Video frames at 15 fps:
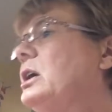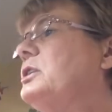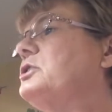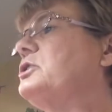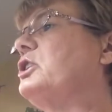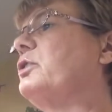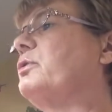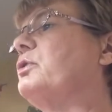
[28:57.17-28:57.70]

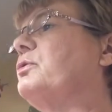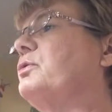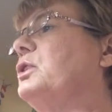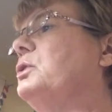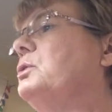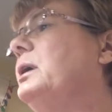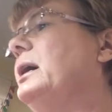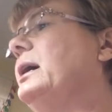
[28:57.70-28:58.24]
so for
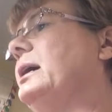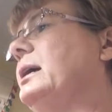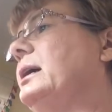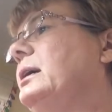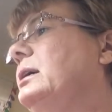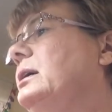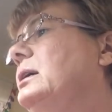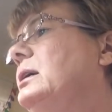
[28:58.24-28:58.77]
view
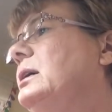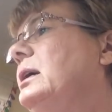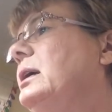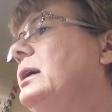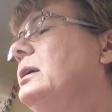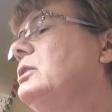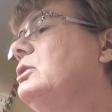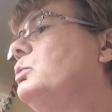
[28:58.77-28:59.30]
A,
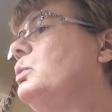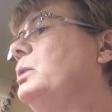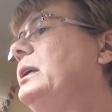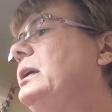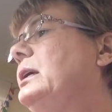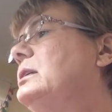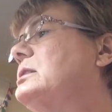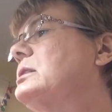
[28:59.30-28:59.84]
we
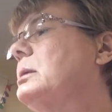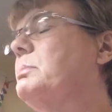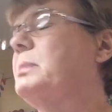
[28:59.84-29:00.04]
need some